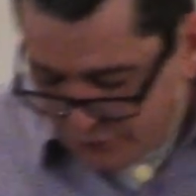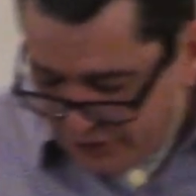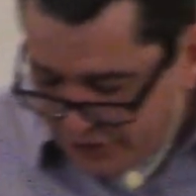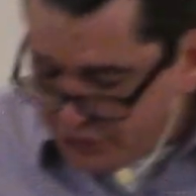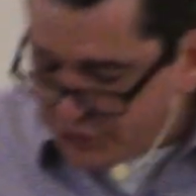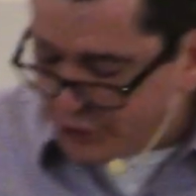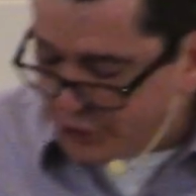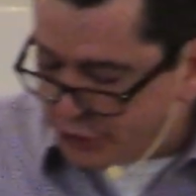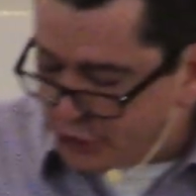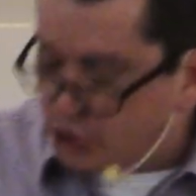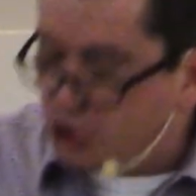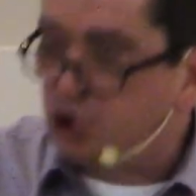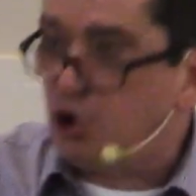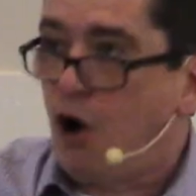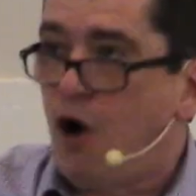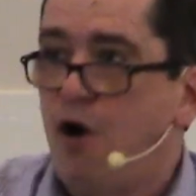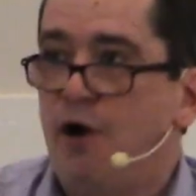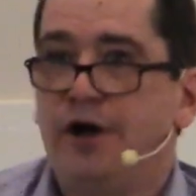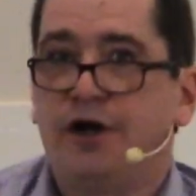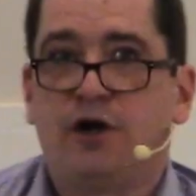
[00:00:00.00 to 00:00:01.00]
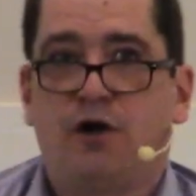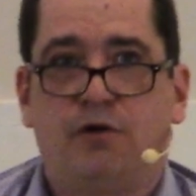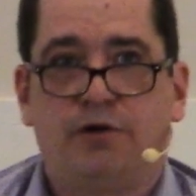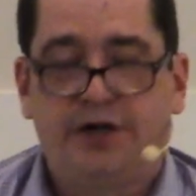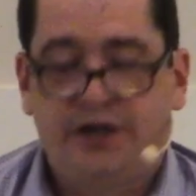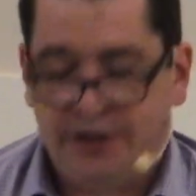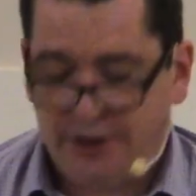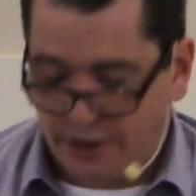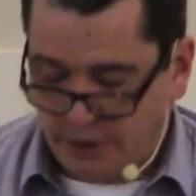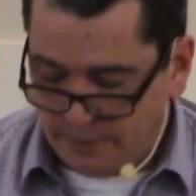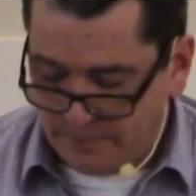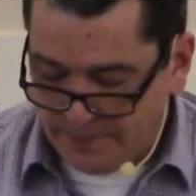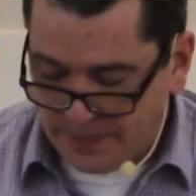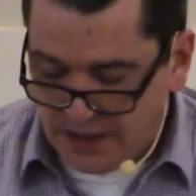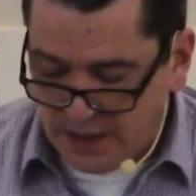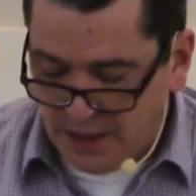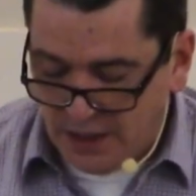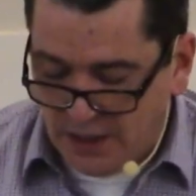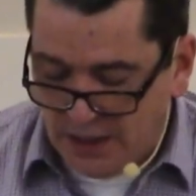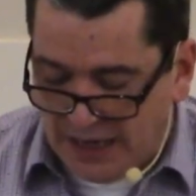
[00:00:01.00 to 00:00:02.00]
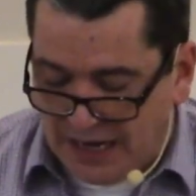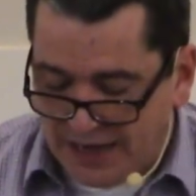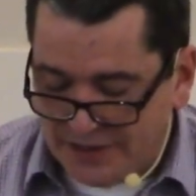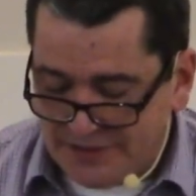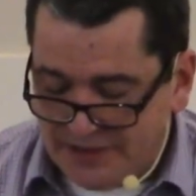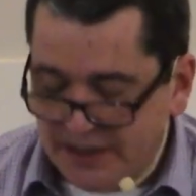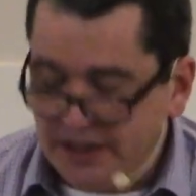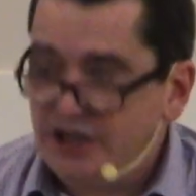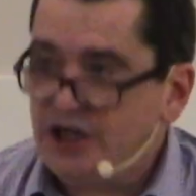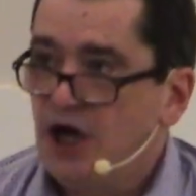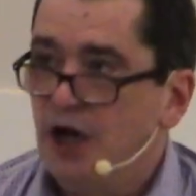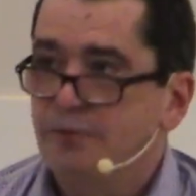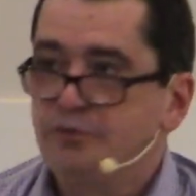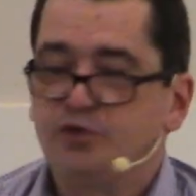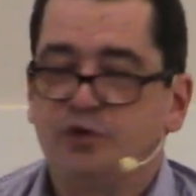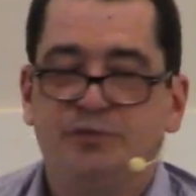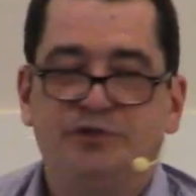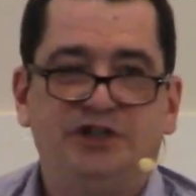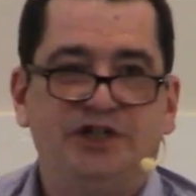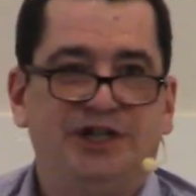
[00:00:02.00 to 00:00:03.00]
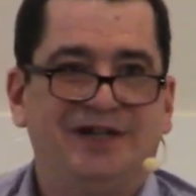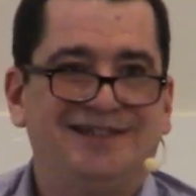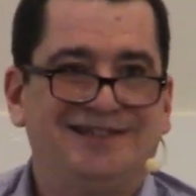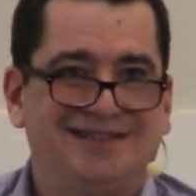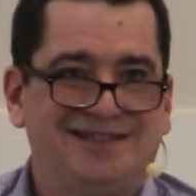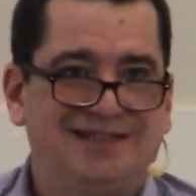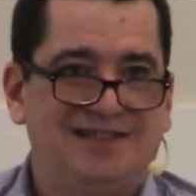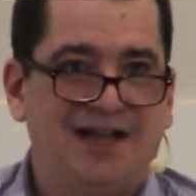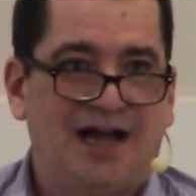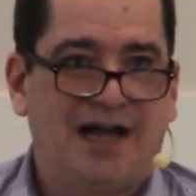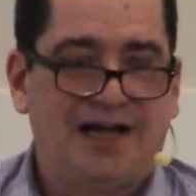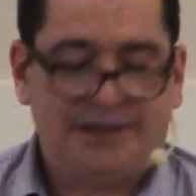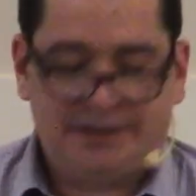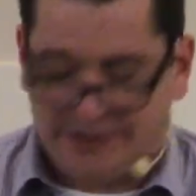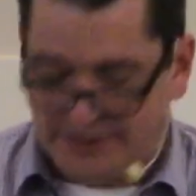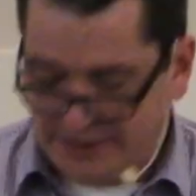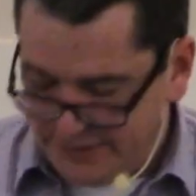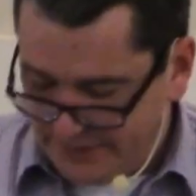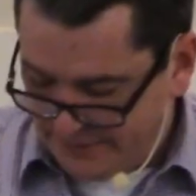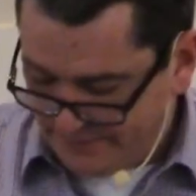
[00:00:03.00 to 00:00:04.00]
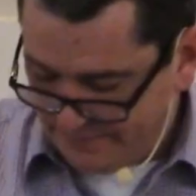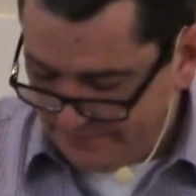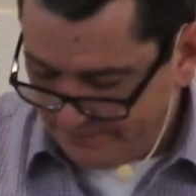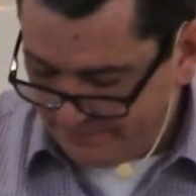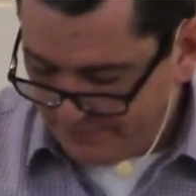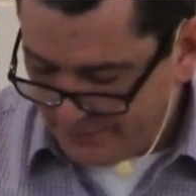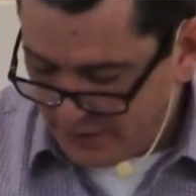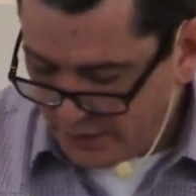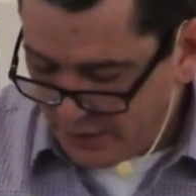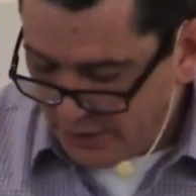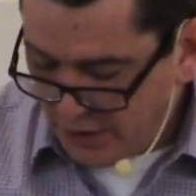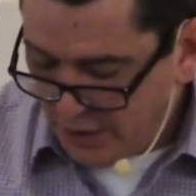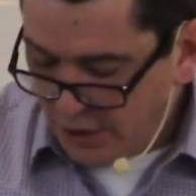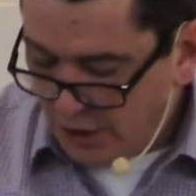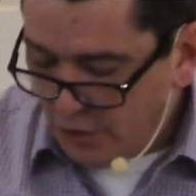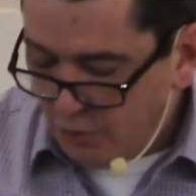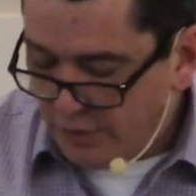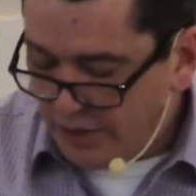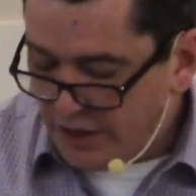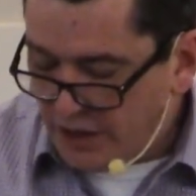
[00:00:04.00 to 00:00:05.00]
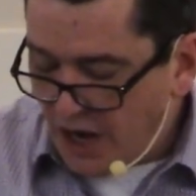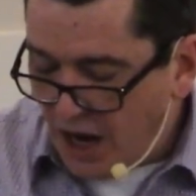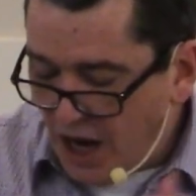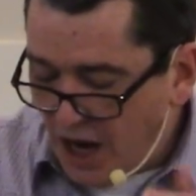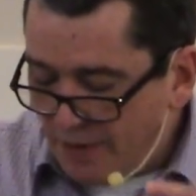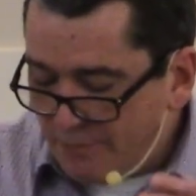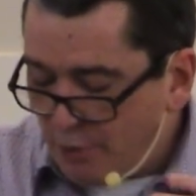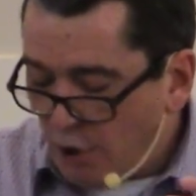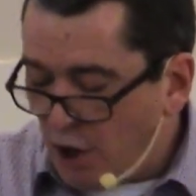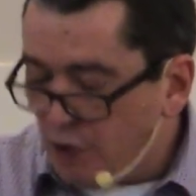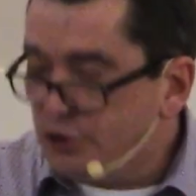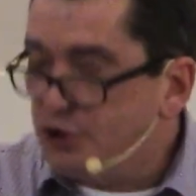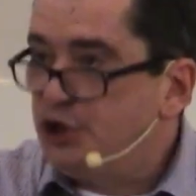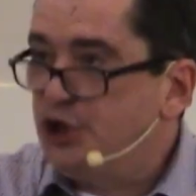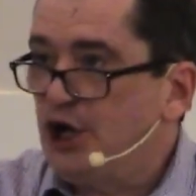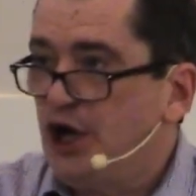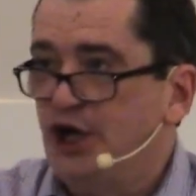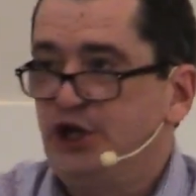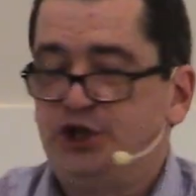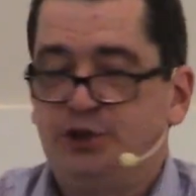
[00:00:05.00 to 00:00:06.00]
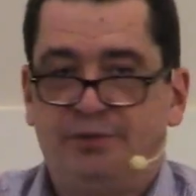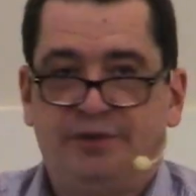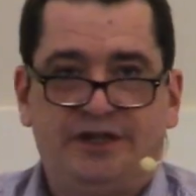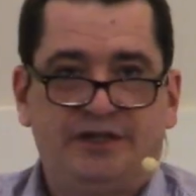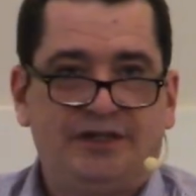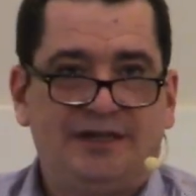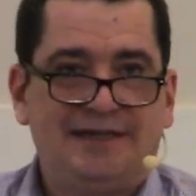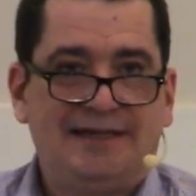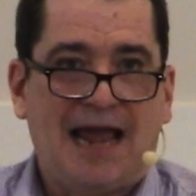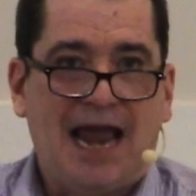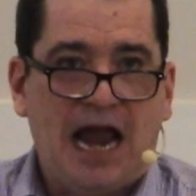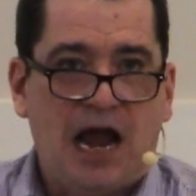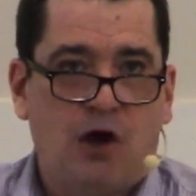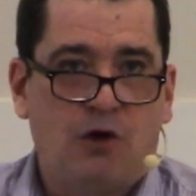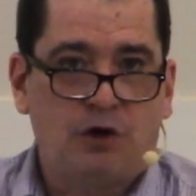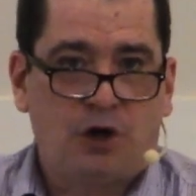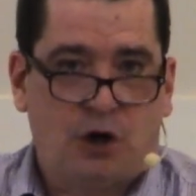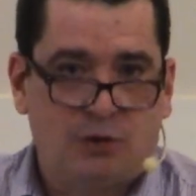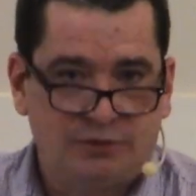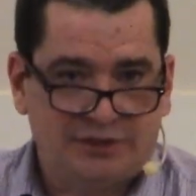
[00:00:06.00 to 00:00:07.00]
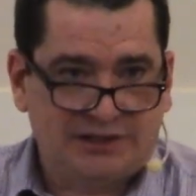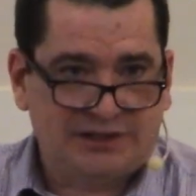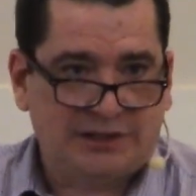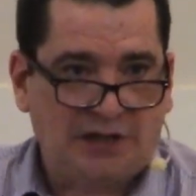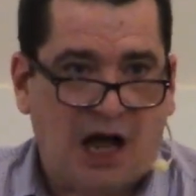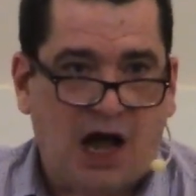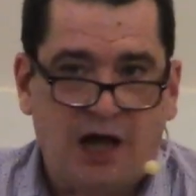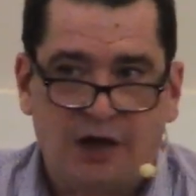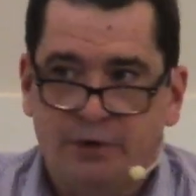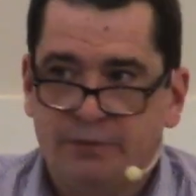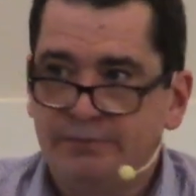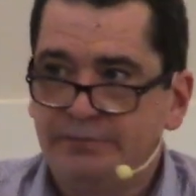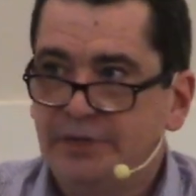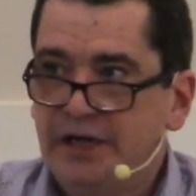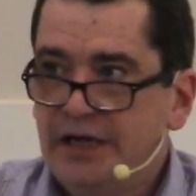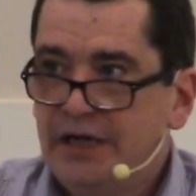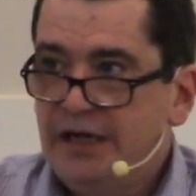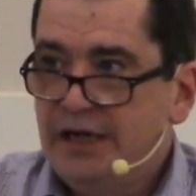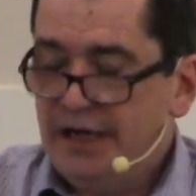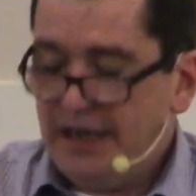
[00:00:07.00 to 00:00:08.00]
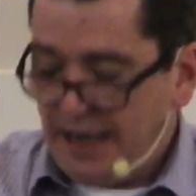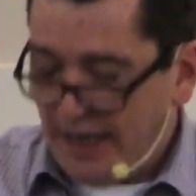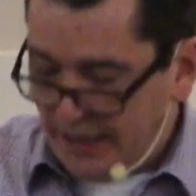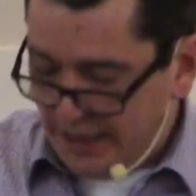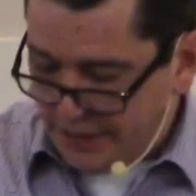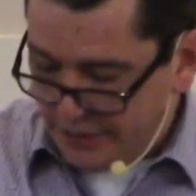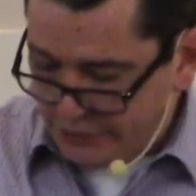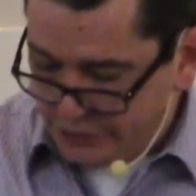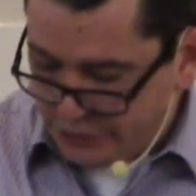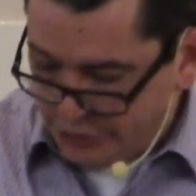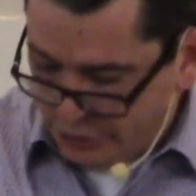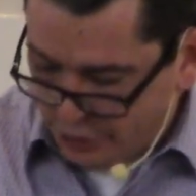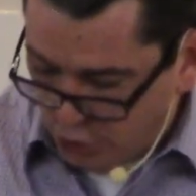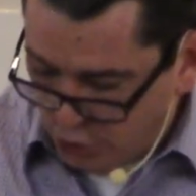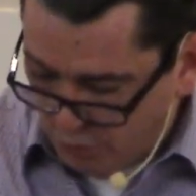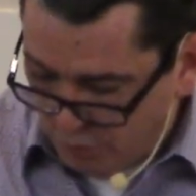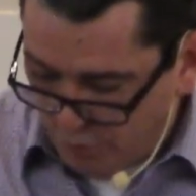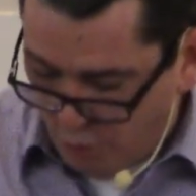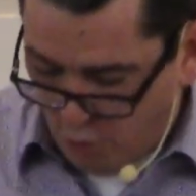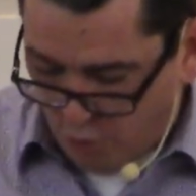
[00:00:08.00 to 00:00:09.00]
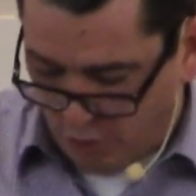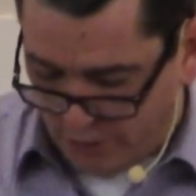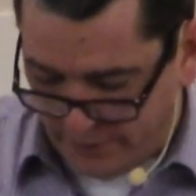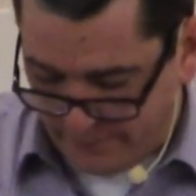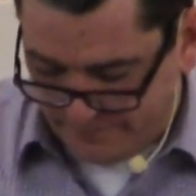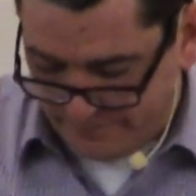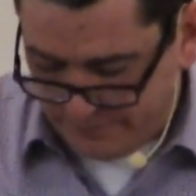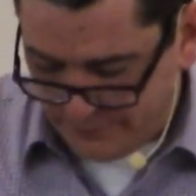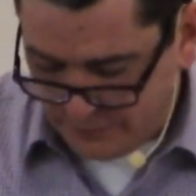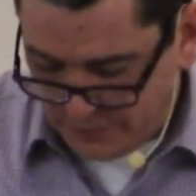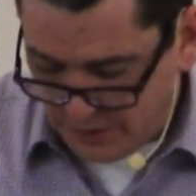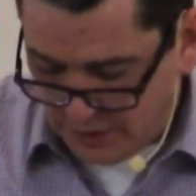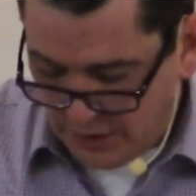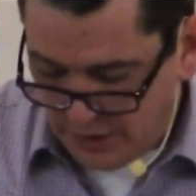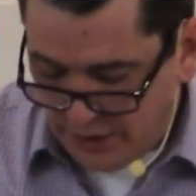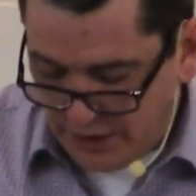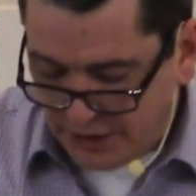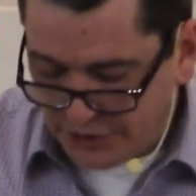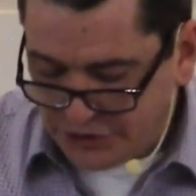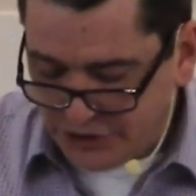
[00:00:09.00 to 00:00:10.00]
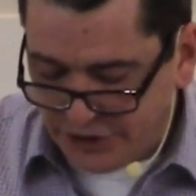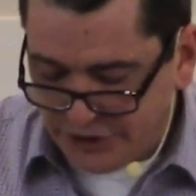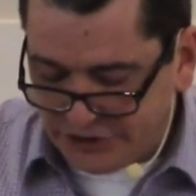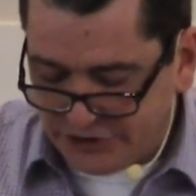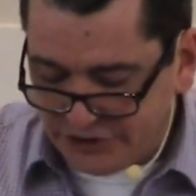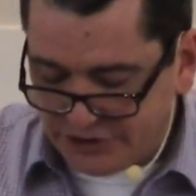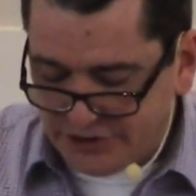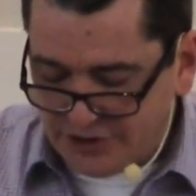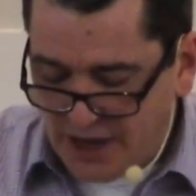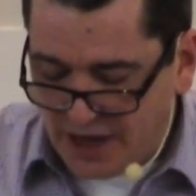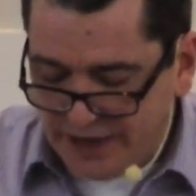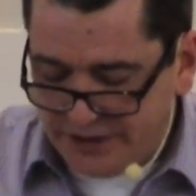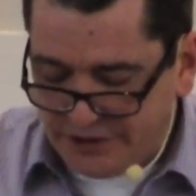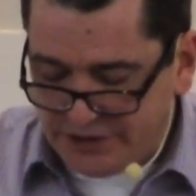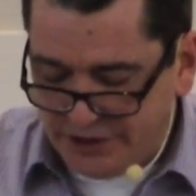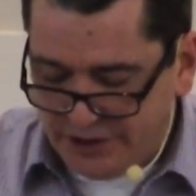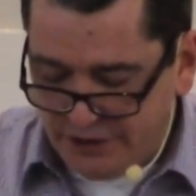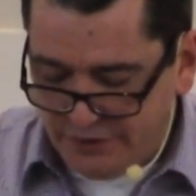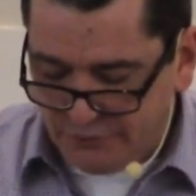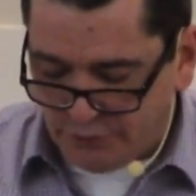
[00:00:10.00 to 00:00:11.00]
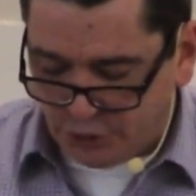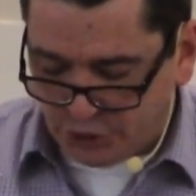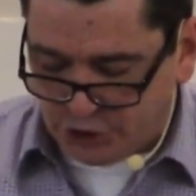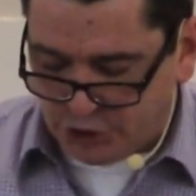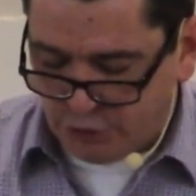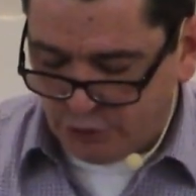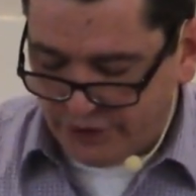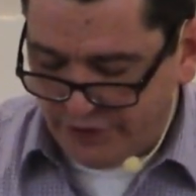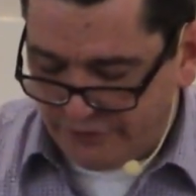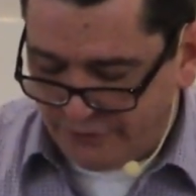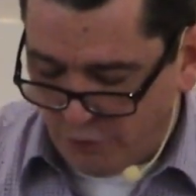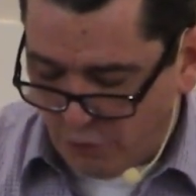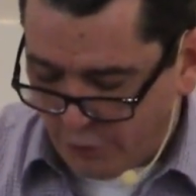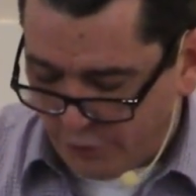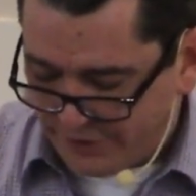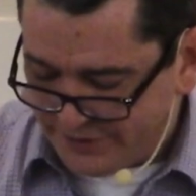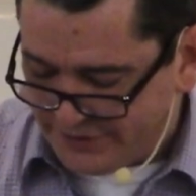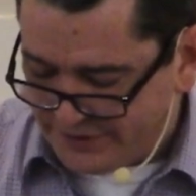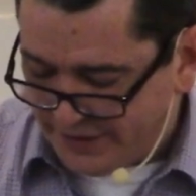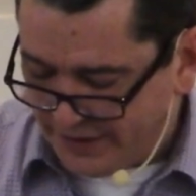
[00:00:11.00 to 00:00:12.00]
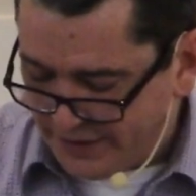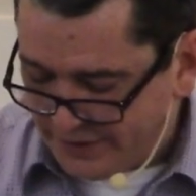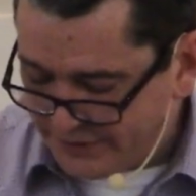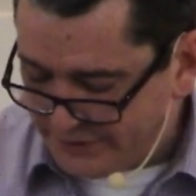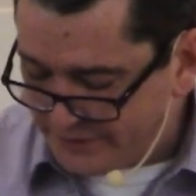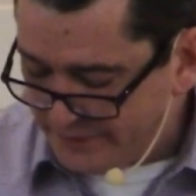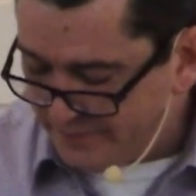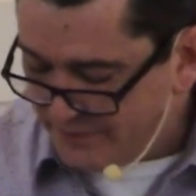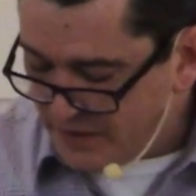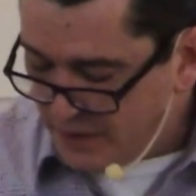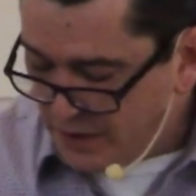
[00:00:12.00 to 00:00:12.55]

vision is drawing on here, I think, comes from Genesis nineteen, when God brought judgment down on Sodom and Gomorrah. In Genesis nineteen, verse twenty-four, it says,